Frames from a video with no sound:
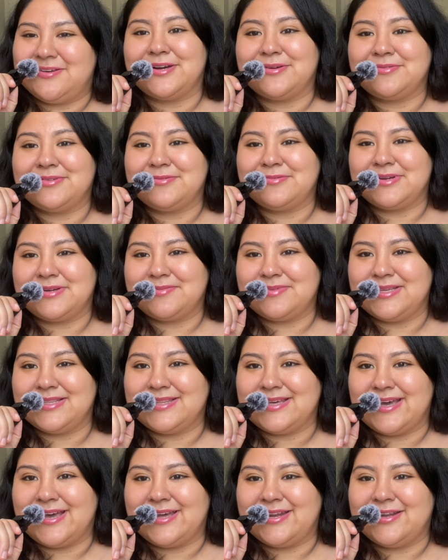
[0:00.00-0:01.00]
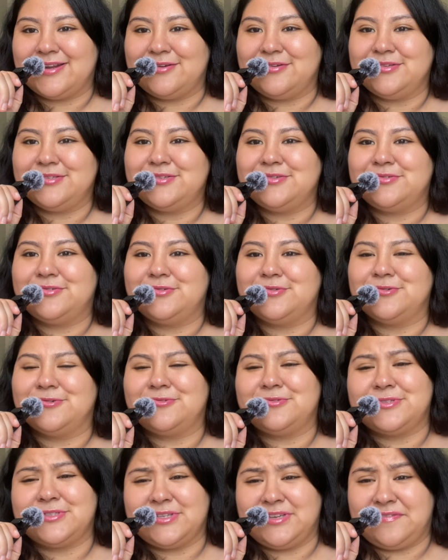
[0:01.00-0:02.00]
I would recommend that. And also
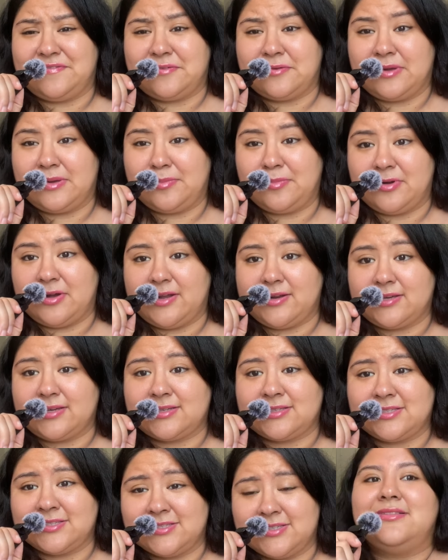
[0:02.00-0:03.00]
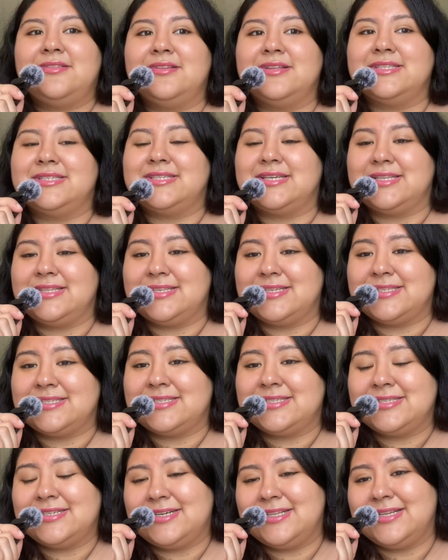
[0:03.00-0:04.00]
cruelty-free products. Let's say
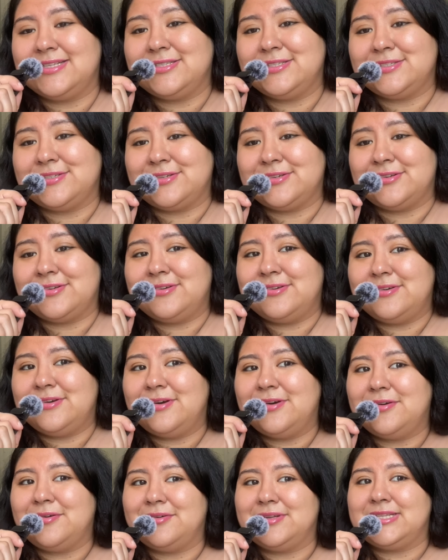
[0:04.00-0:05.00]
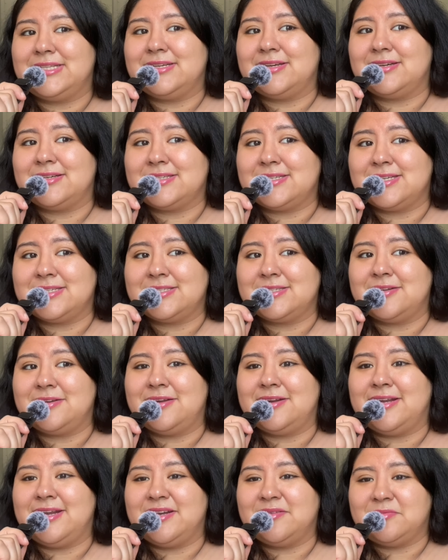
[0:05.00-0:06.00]
this cleanser. Oh, it got tested
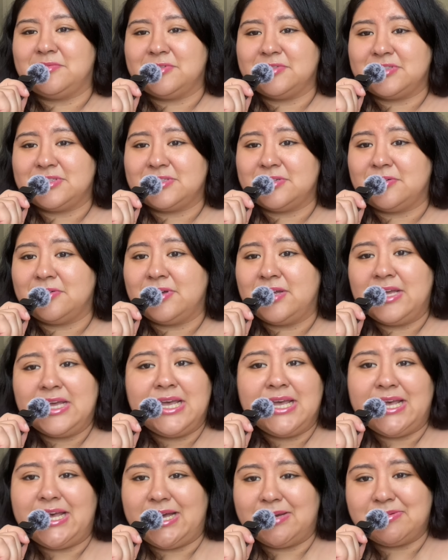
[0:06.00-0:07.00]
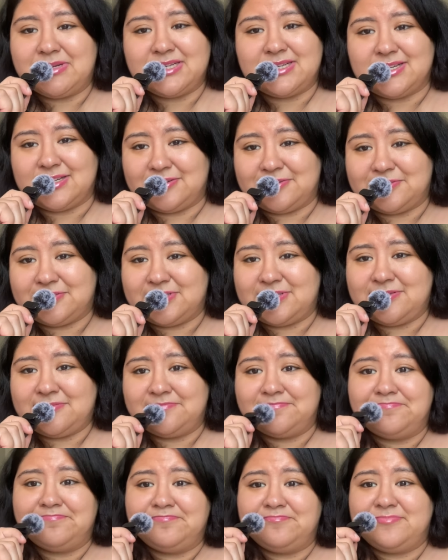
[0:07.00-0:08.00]
on animals, so I'm not going to use it.
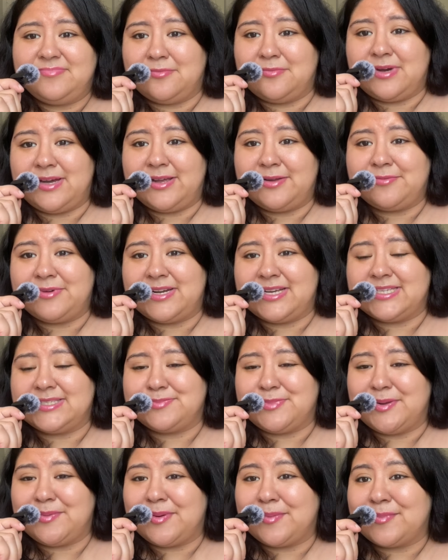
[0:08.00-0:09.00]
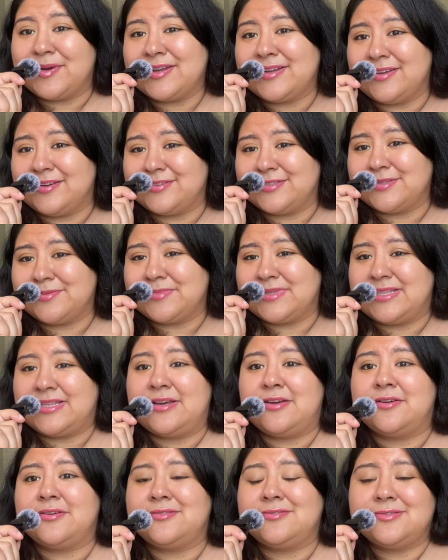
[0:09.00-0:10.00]
Why would I spend my money on something
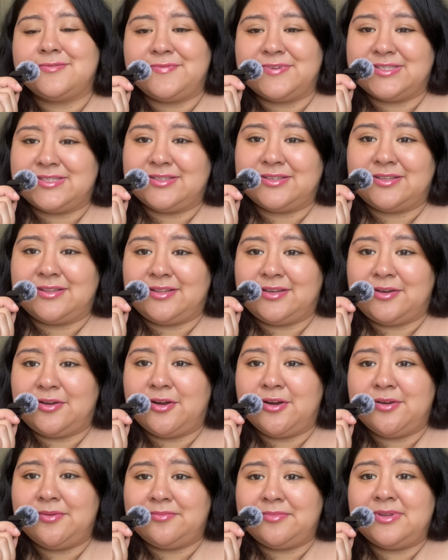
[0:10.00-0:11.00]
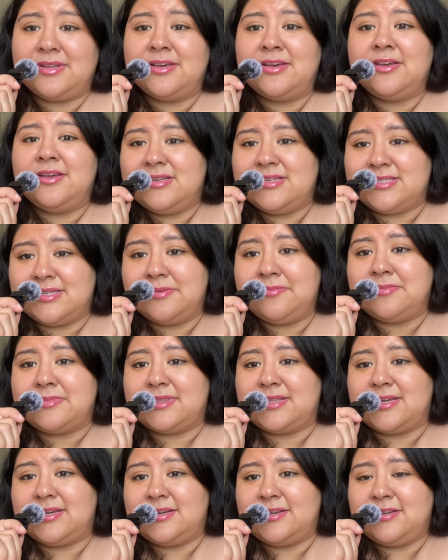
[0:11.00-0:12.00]
that's physically harmed
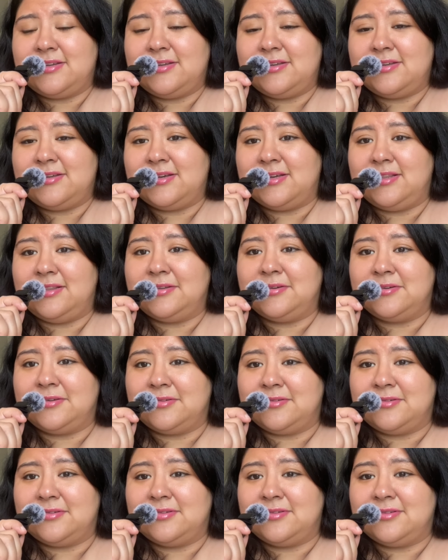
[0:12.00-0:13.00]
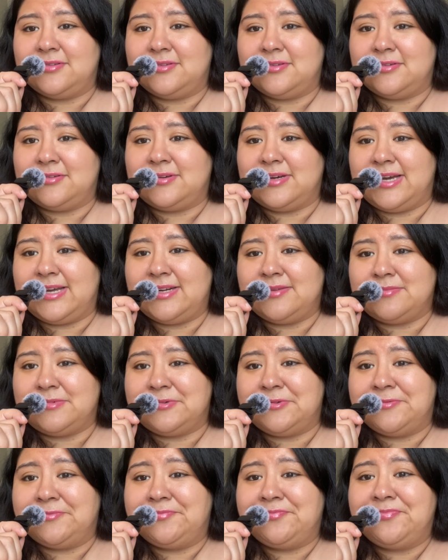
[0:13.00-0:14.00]
something, a little
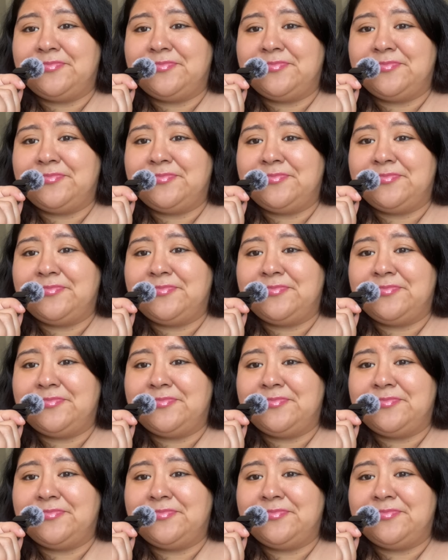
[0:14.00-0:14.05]
animal?